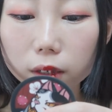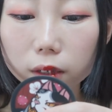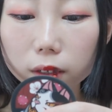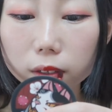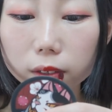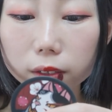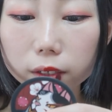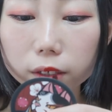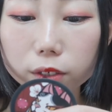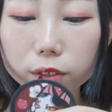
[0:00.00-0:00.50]

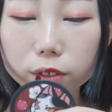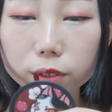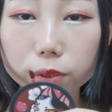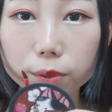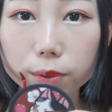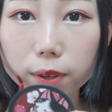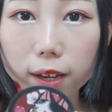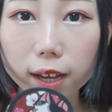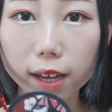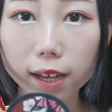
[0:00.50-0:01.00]
Orange
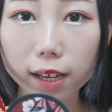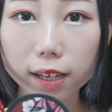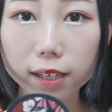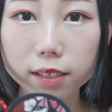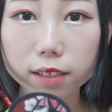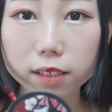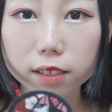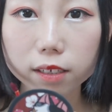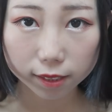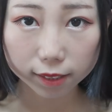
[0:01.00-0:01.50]

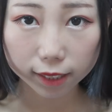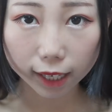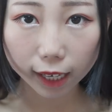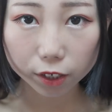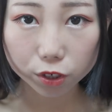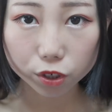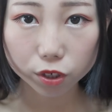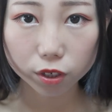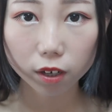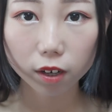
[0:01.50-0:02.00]
red. The
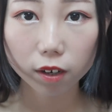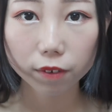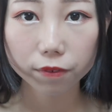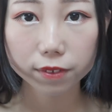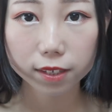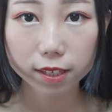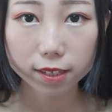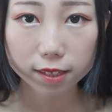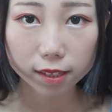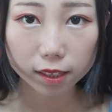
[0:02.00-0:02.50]
texture of
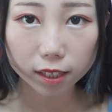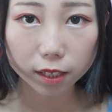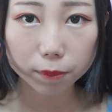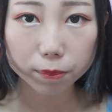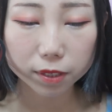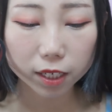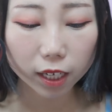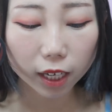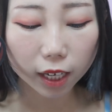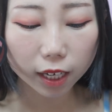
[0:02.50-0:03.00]
this
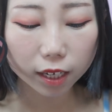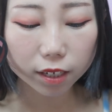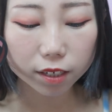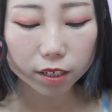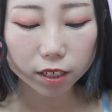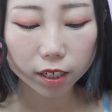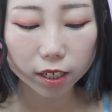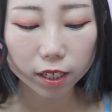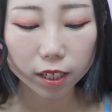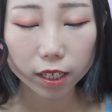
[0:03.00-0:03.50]
lip
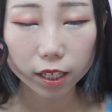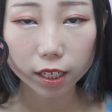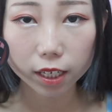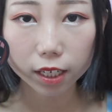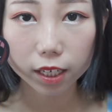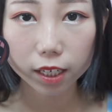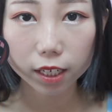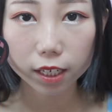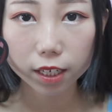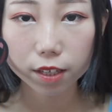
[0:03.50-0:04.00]
tint
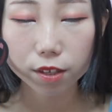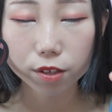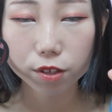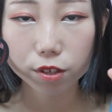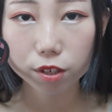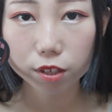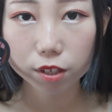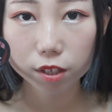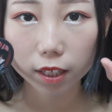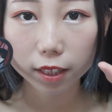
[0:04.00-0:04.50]
is
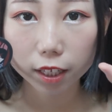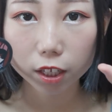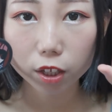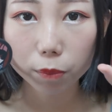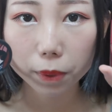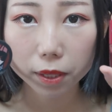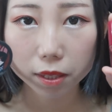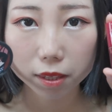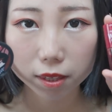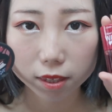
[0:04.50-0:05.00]
a
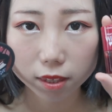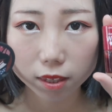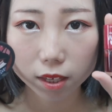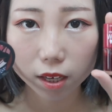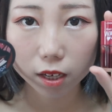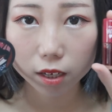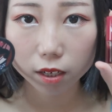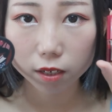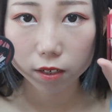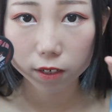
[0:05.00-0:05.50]
little bit
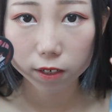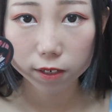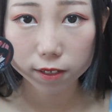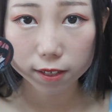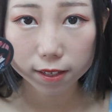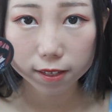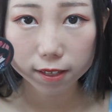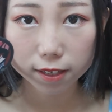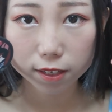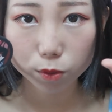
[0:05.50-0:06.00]
thicker
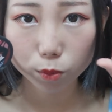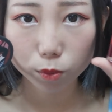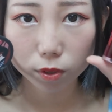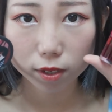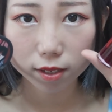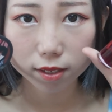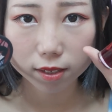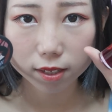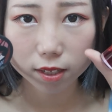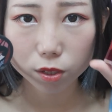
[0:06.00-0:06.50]
than this
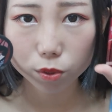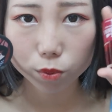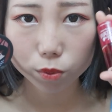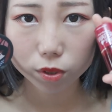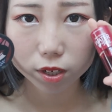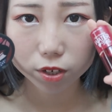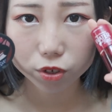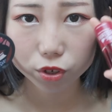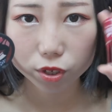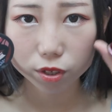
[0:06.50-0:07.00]
one. This
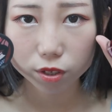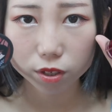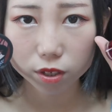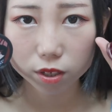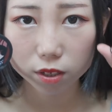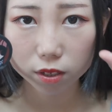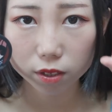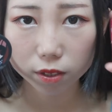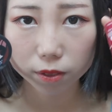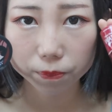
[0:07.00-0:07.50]
one is
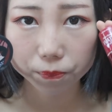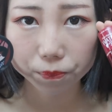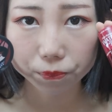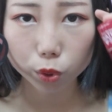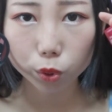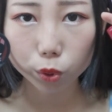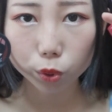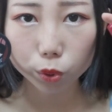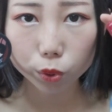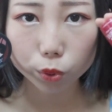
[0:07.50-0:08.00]
just uh,
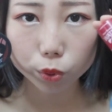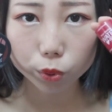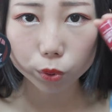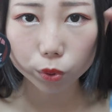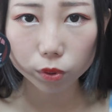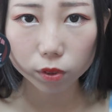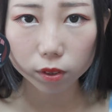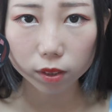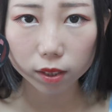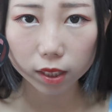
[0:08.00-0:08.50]

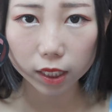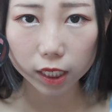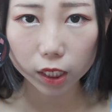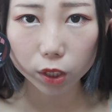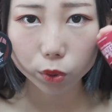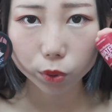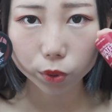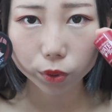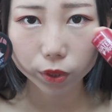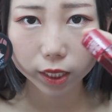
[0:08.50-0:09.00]
too
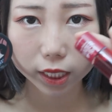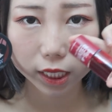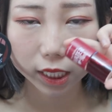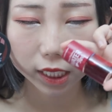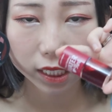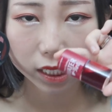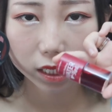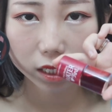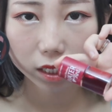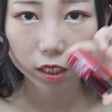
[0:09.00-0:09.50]
liquid,
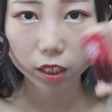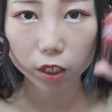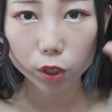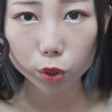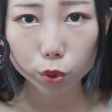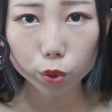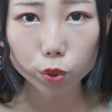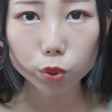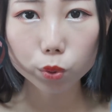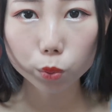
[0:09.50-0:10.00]

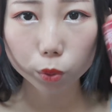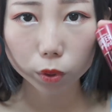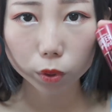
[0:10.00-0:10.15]
too